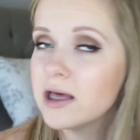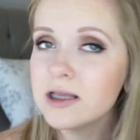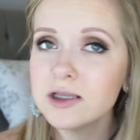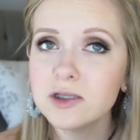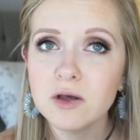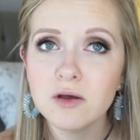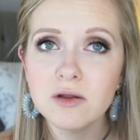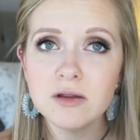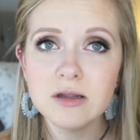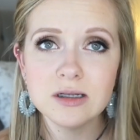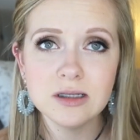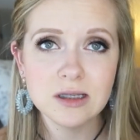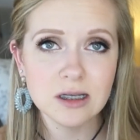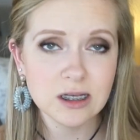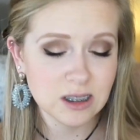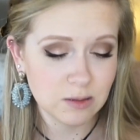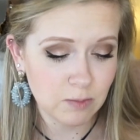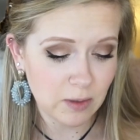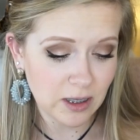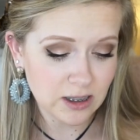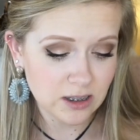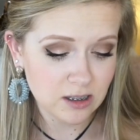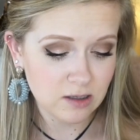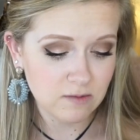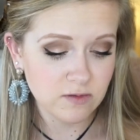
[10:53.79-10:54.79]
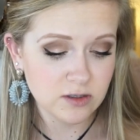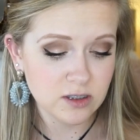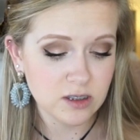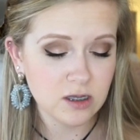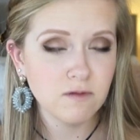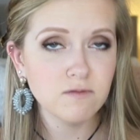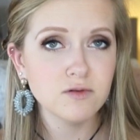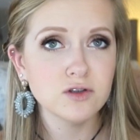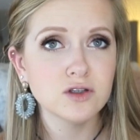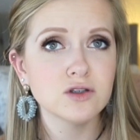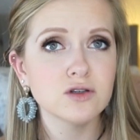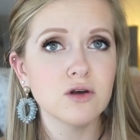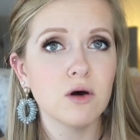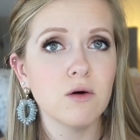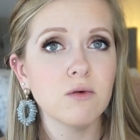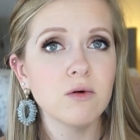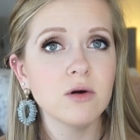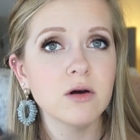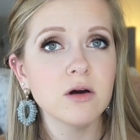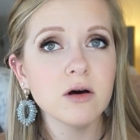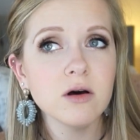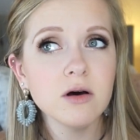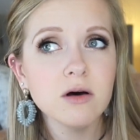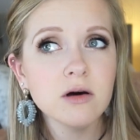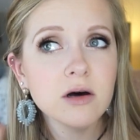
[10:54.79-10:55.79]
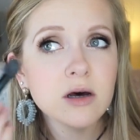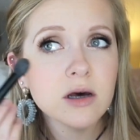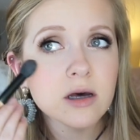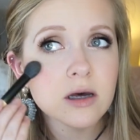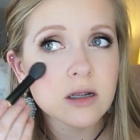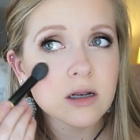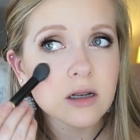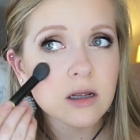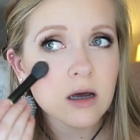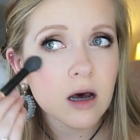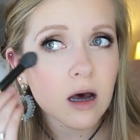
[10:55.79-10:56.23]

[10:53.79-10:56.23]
is all this expensive stuff so good?